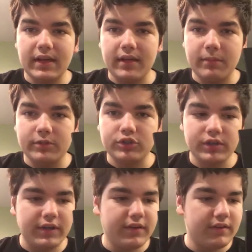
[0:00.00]

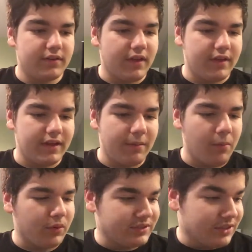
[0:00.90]
Meshuggah's, I can't
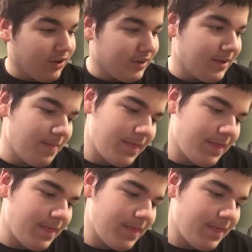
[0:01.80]
remember what it's called.